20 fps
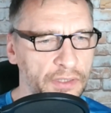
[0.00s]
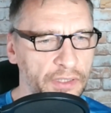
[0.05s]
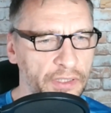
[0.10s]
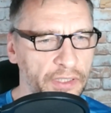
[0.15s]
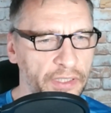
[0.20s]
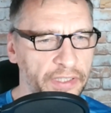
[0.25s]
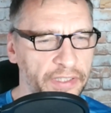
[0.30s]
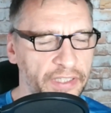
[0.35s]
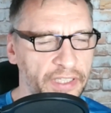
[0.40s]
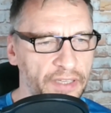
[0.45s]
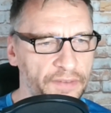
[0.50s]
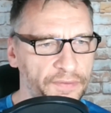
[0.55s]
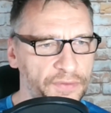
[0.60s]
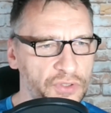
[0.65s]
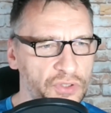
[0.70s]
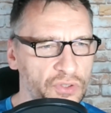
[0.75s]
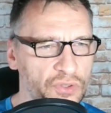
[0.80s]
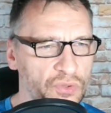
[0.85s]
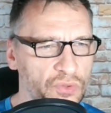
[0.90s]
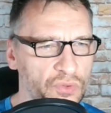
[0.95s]
it
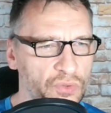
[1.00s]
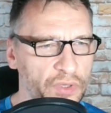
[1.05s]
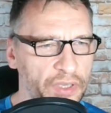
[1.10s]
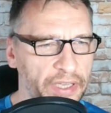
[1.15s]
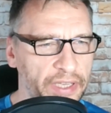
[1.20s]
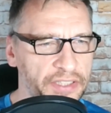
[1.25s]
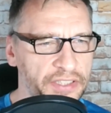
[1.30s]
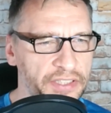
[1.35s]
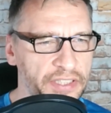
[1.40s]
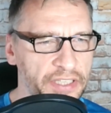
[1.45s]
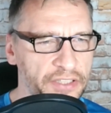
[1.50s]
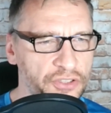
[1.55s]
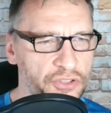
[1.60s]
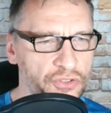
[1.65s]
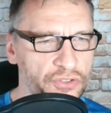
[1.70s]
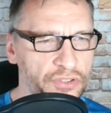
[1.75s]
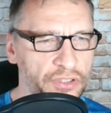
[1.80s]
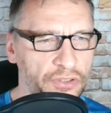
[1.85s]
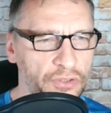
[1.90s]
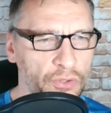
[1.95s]
gives you
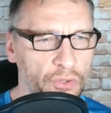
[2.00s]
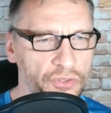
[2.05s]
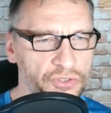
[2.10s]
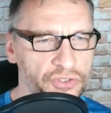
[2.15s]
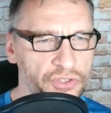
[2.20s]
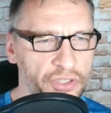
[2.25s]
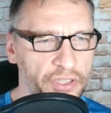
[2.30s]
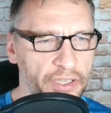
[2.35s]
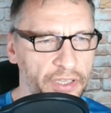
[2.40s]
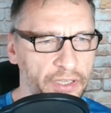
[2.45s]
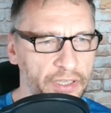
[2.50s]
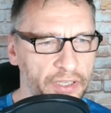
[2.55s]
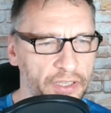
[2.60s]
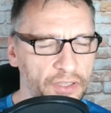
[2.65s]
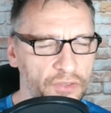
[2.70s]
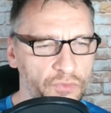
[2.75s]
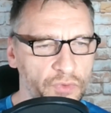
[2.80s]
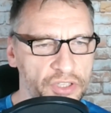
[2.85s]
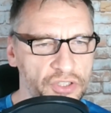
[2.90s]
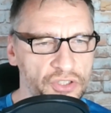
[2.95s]
sensors, the total
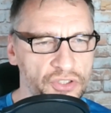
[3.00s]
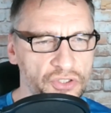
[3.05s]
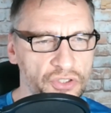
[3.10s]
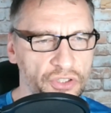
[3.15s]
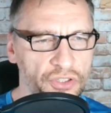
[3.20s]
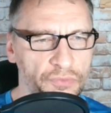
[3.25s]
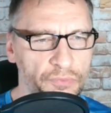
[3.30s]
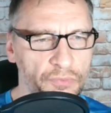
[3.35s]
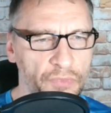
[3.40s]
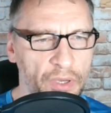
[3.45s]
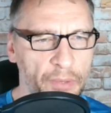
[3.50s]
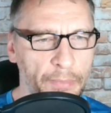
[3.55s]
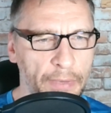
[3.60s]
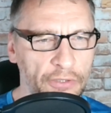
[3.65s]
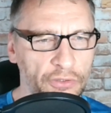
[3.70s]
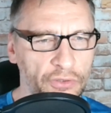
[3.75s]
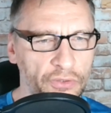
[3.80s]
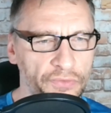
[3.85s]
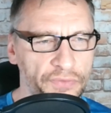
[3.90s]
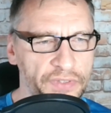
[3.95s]
registered
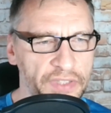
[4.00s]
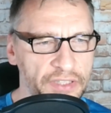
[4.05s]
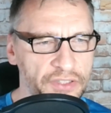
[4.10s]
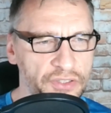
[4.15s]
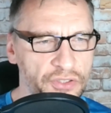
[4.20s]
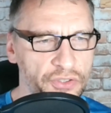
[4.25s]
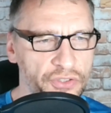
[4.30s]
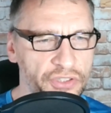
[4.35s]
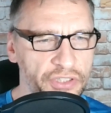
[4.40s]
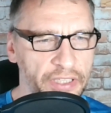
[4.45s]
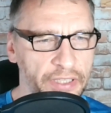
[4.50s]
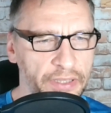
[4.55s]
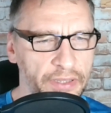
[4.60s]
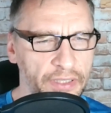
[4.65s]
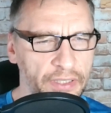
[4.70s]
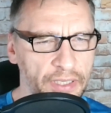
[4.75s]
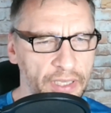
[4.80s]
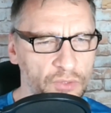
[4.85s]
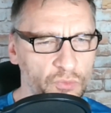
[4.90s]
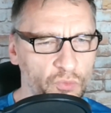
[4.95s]
amount of sensors in the
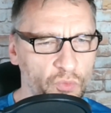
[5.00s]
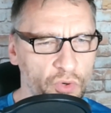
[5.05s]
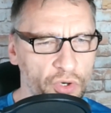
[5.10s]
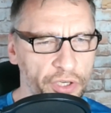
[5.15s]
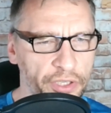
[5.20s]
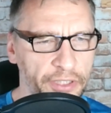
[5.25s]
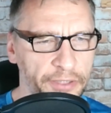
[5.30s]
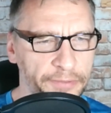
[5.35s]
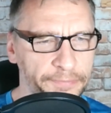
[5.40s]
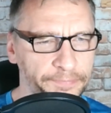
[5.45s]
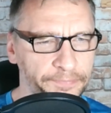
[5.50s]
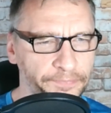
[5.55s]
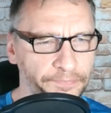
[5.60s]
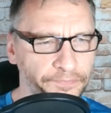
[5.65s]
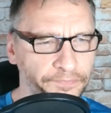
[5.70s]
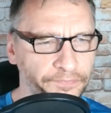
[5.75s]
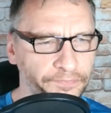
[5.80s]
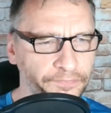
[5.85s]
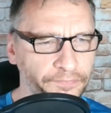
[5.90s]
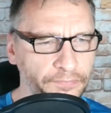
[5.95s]
network.
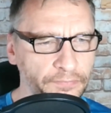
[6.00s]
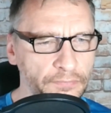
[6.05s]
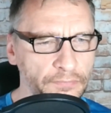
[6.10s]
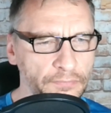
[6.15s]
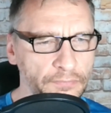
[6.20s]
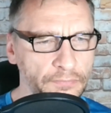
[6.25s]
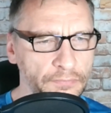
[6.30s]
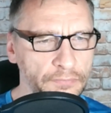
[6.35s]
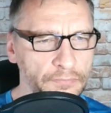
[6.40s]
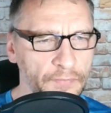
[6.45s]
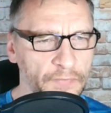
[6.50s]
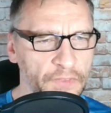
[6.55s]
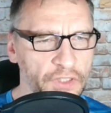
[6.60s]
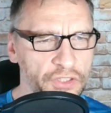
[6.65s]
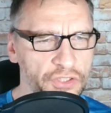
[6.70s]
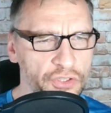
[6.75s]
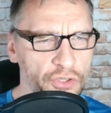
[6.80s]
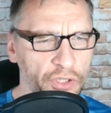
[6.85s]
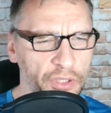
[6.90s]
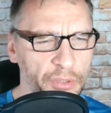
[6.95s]

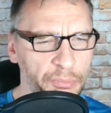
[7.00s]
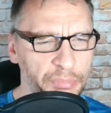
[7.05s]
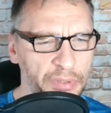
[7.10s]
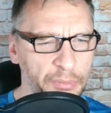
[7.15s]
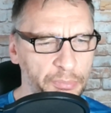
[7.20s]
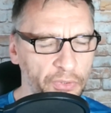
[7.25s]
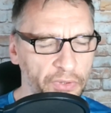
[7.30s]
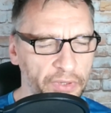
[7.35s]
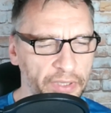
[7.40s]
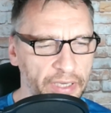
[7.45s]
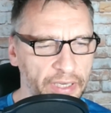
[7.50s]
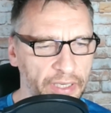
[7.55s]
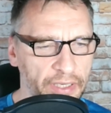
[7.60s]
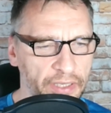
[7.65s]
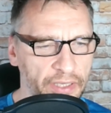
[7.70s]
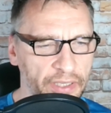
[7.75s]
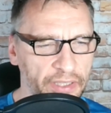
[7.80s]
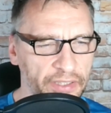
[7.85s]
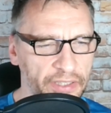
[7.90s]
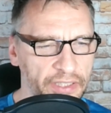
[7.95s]
These are all the people that are,
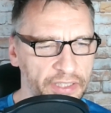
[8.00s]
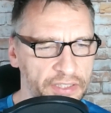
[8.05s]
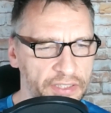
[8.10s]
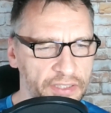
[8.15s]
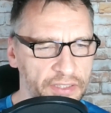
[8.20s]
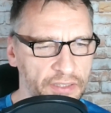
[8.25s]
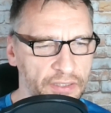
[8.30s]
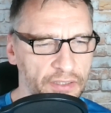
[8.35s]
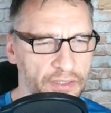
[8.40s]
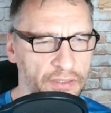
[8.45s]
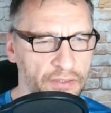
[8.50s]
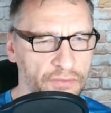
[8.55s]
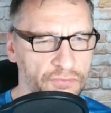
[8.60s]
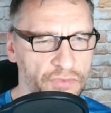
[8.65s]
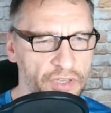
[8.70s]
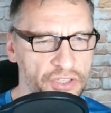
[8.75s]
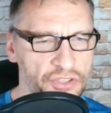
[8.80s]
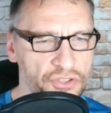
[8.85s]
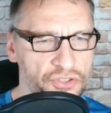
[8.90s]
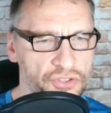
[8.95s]
I guess,
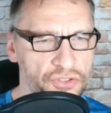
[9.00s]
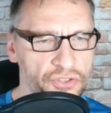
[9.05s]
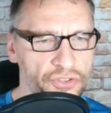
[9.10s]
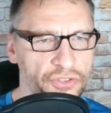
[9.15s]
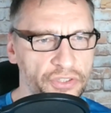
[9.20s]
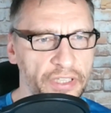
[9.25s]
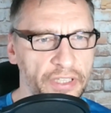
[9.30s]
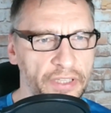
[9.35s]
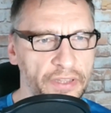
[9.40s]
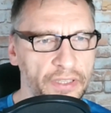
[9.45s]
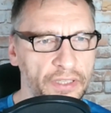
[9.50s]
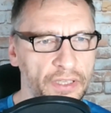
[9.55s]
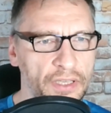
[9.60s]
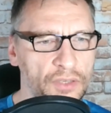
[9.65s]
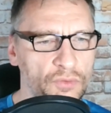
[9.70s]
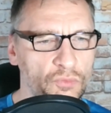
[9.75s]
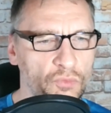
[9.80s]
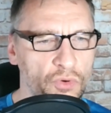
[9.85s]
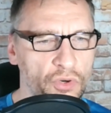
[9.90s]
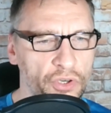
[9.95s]
registered in the
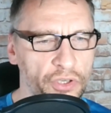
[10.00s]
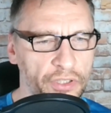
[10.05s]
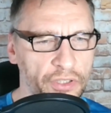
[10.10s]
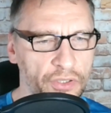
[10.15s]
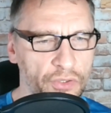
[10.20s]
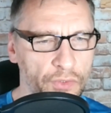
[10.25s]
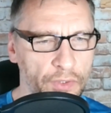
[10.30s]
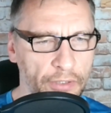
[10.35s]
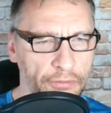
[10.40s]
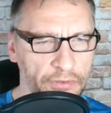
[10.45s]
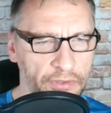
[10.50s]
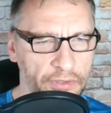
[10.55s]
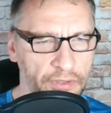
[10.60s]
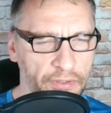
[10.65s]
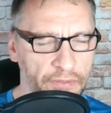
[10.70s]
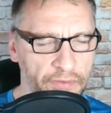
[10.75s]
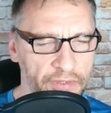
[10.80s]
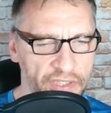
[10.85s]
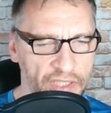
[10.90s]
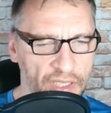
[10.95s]
network around
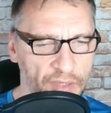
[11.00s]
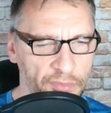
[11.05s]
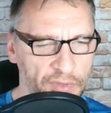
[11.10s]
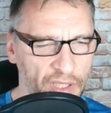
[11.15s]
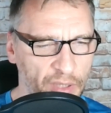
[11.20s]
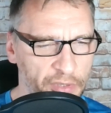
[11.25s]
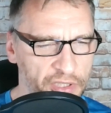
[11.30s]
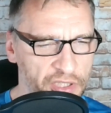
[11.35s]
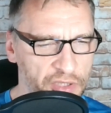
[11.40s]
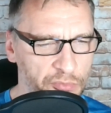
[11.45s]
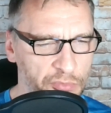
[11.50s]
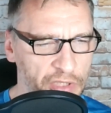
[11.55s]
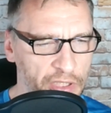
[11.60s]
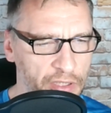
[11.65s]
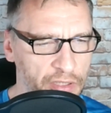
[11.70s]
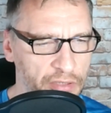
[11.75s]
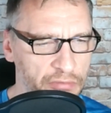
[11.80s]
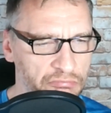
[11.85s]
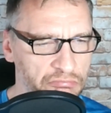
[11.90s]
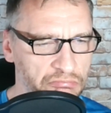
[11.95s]
the same time as
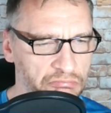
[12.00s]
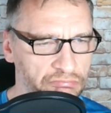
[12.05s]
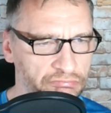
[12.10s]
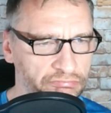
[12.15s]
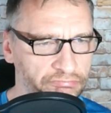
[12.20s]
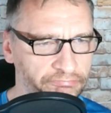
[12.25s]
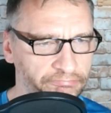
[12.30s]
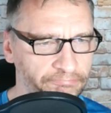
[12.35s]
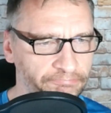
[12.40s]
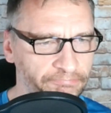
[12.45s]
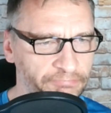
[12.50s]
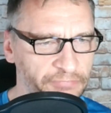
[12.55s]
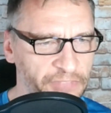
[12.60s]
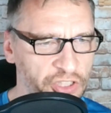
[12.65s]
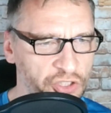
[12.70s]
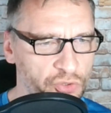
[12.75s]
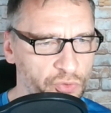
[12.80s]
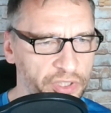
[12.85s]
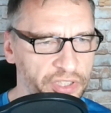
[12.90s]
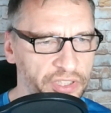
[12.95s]
me.
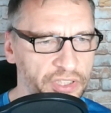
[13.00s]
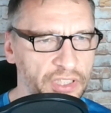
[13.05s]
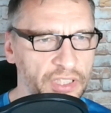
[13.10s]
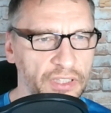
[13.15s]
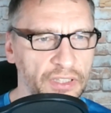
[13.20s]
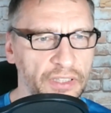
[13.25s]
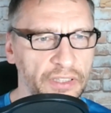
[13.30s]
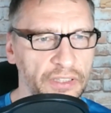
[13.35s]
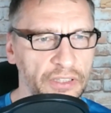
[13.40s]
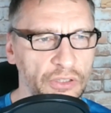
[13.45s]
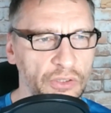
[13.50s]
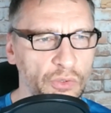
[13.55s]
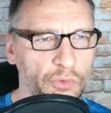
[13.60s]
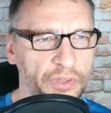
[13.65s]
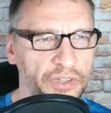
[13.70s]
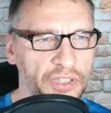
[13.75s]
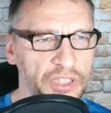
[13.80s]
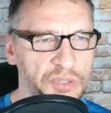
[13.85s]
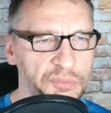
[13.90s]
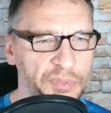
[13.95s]
Interesting. I don't know
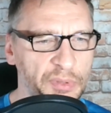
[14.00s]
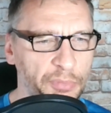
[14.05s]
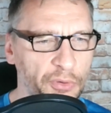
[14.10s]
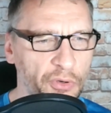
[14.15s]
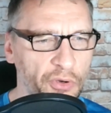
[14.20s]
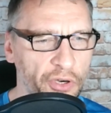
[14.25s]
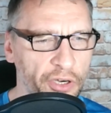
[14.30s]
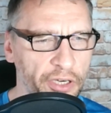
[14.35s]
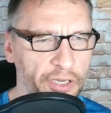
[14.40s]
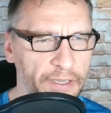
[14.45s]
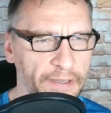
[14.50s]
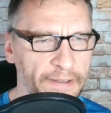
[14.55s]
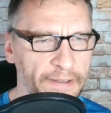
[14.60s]
what these people are.